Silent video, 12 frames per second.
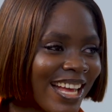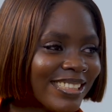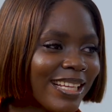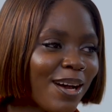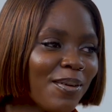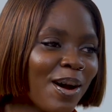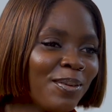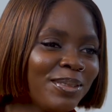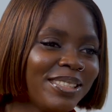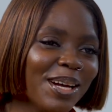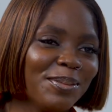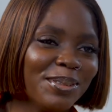That why
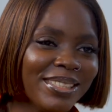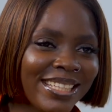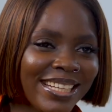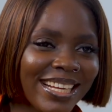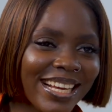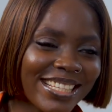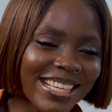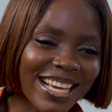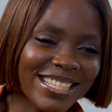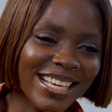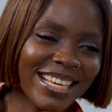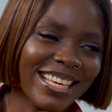would your body let
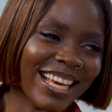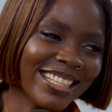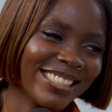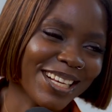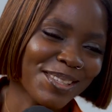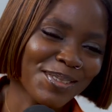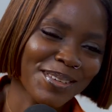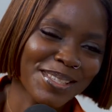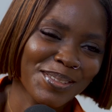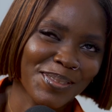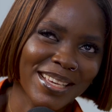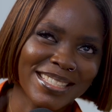Ashake tattoo
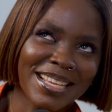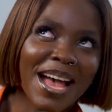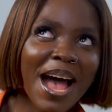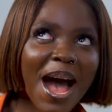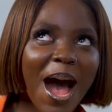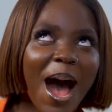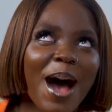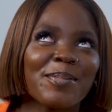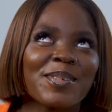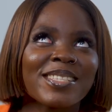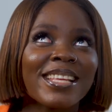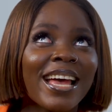his face?" I'm
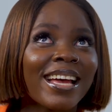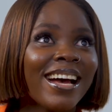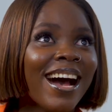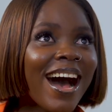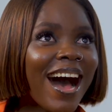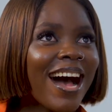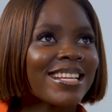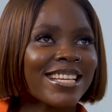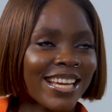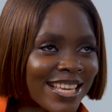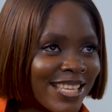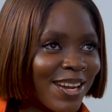just like,
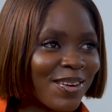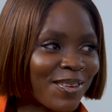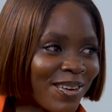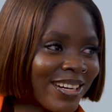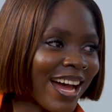Ashake is a grown